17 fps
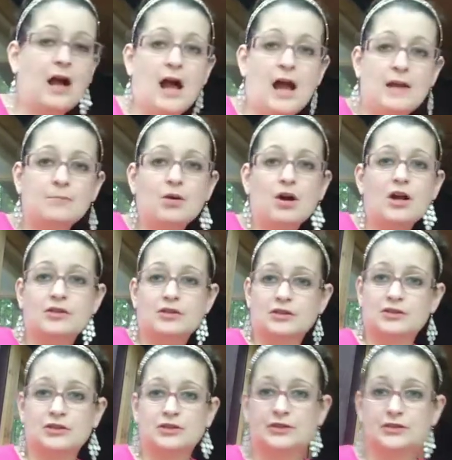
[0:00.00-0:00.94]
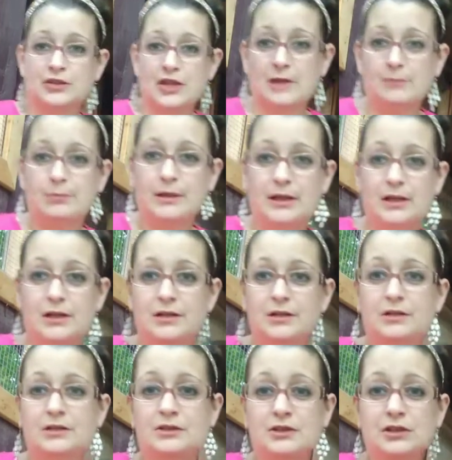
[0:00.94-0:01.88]
I bought this instead
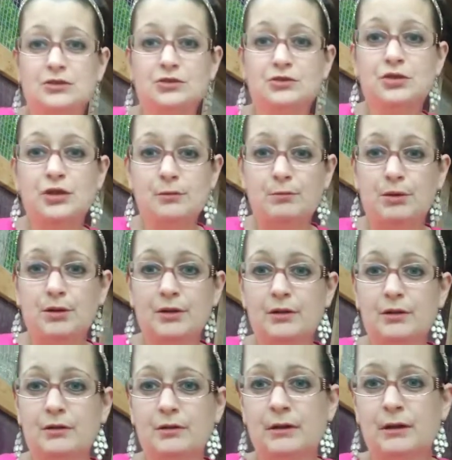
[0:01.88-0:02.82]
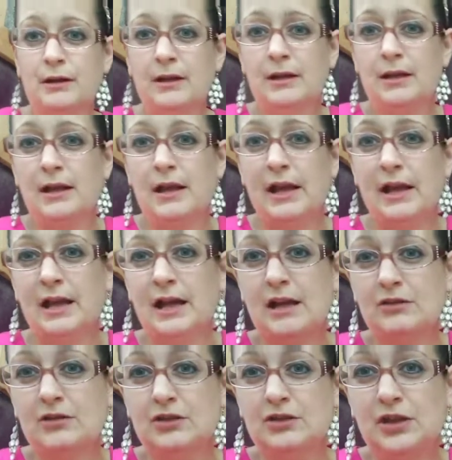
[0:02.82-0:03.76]
because it's cheaper. I
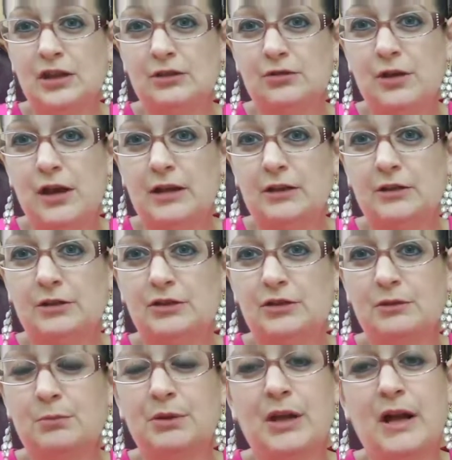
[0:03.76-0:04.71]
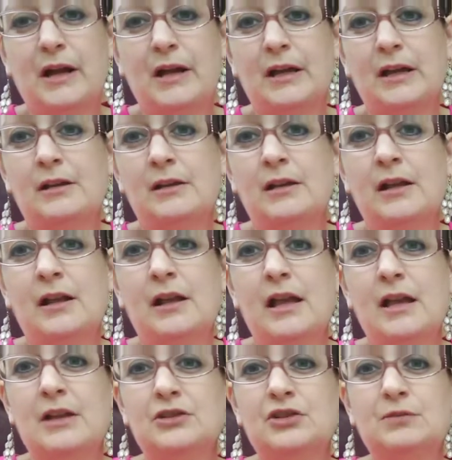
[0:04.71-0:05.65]
got this at Tractor Supply
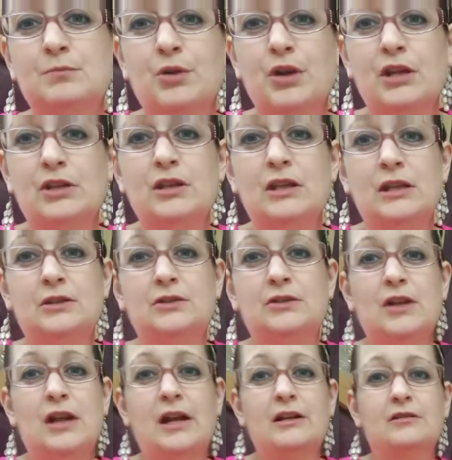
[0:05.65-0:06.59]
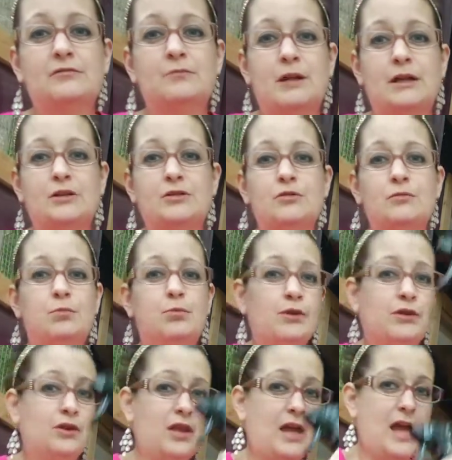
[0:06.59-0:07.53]
and sprayed the inside of my coop
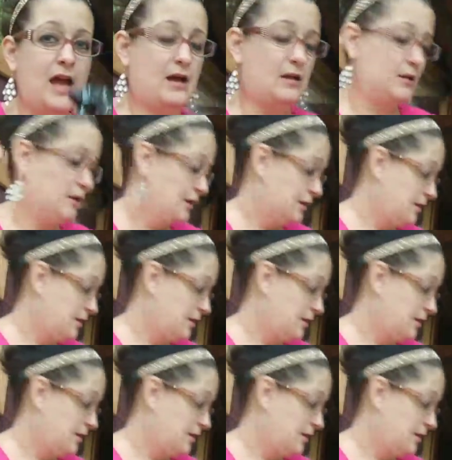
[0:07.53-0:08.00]
with that,